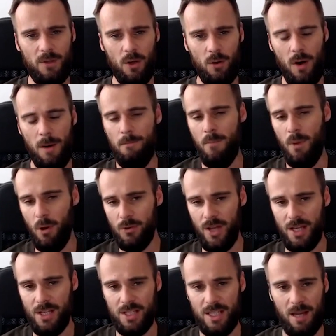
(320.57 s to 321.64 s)
a
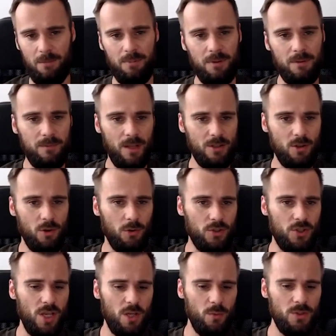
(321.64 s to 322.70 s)
multi-step, let's call it
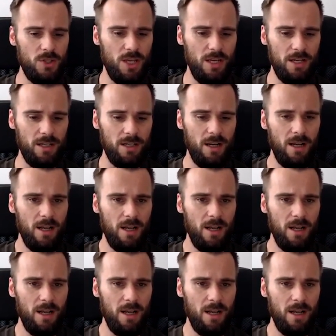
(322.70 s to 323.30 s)
sequence here,